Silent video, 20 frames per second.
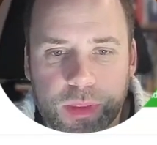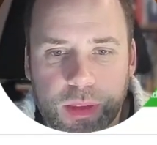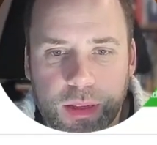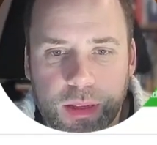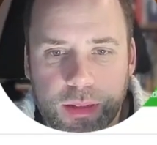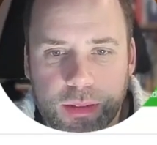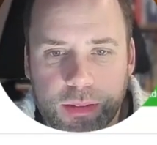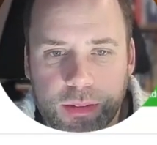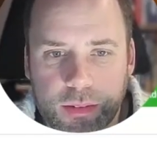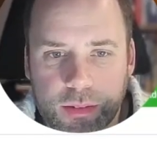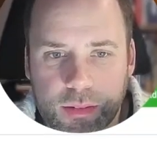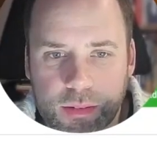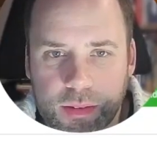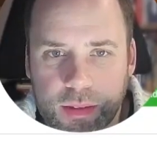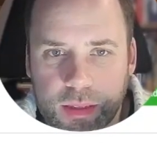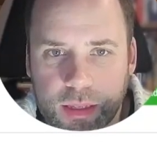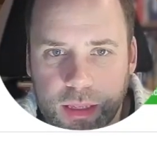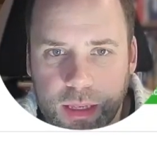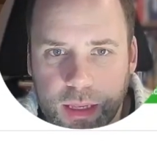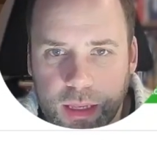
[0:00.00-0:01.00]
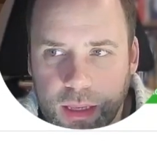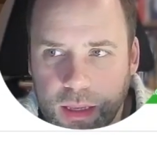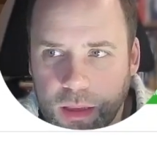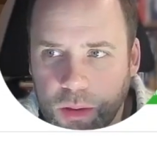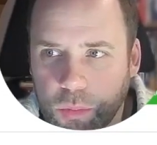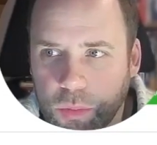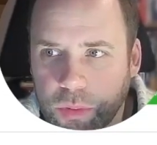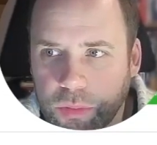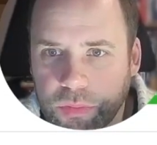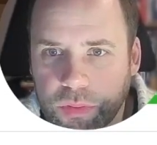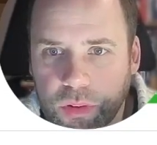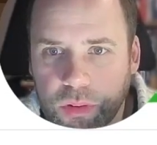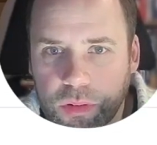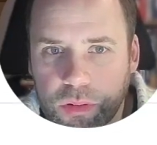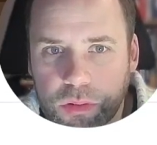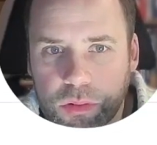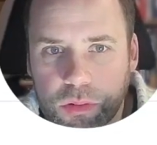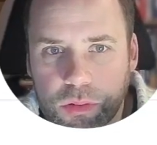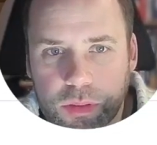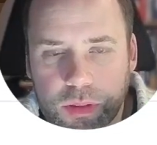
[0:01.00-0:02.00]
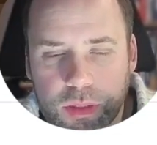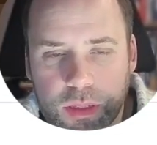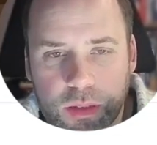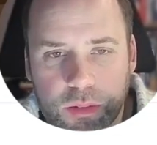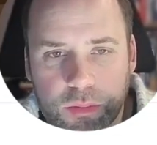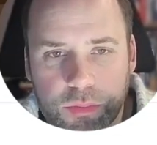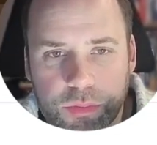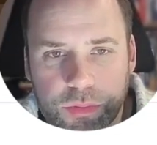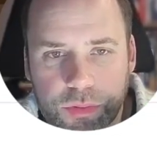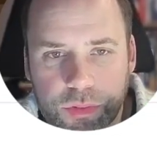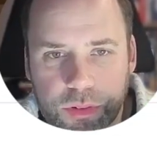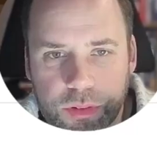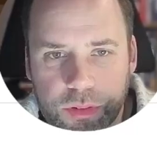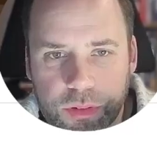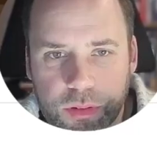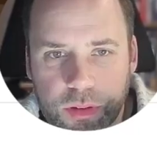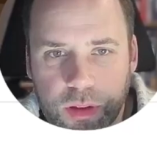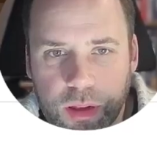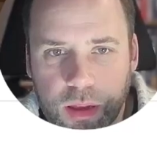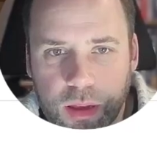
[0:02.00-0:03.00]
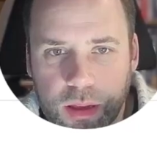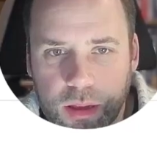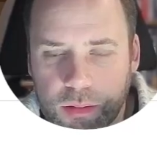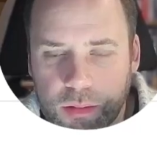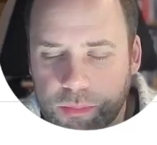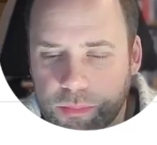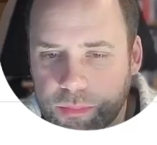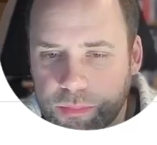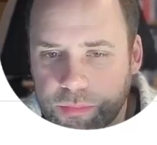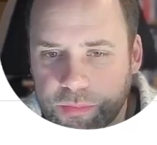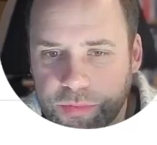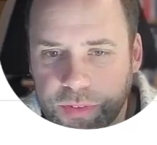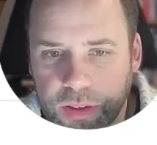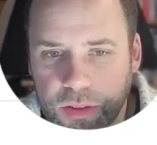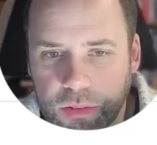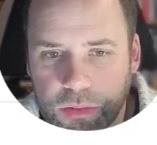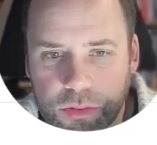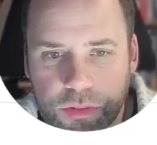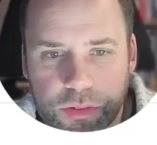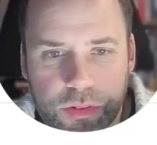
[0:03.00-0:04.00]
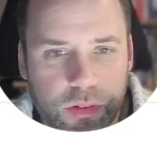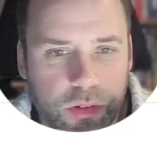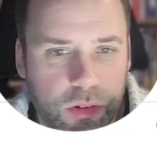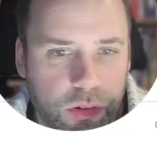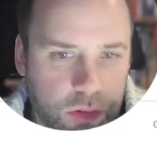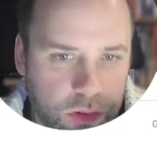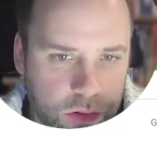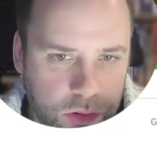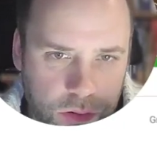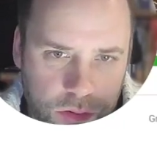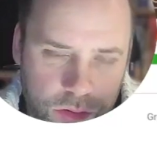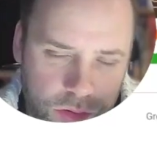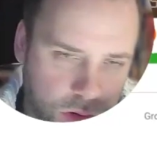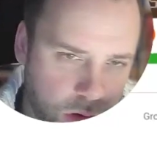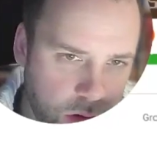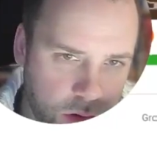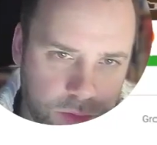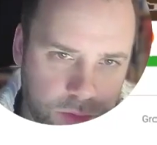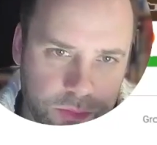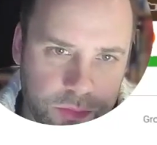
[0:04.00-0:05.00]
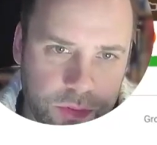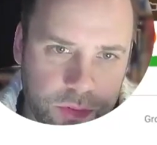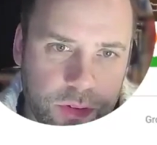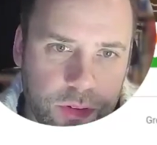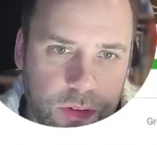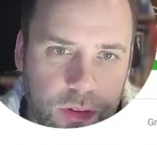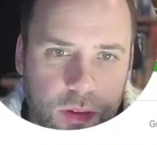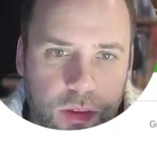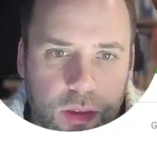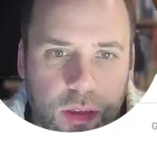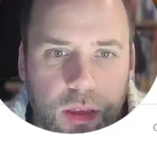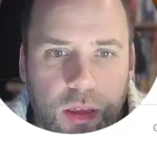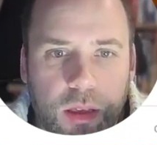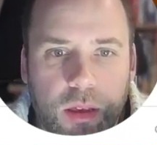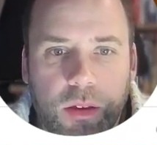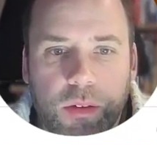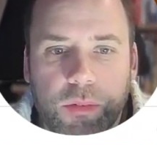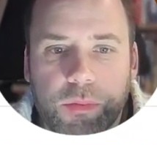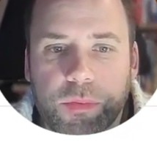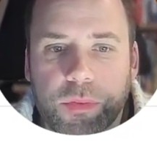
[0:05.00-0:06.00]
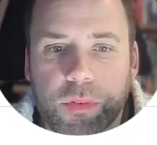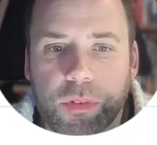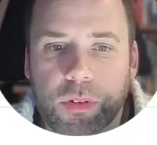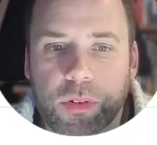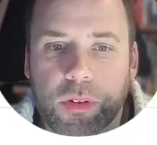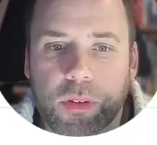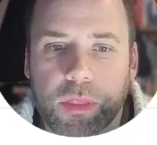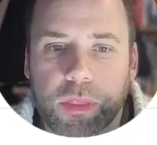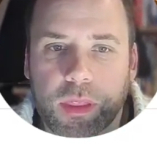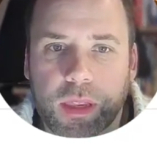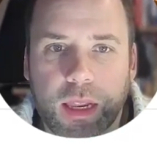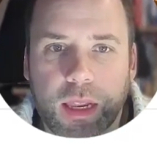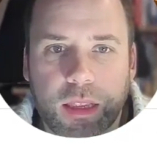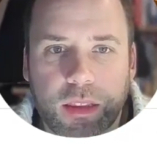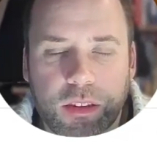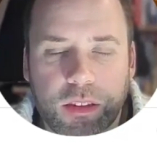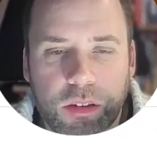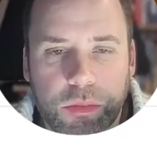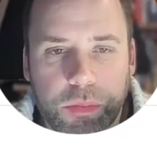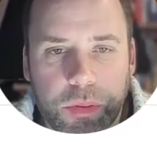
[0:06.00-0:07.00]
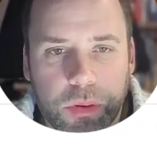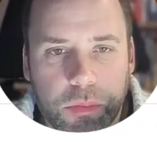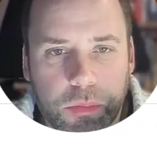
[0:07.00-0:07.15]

As you see in here, we've got all the different fields or columns for the data to be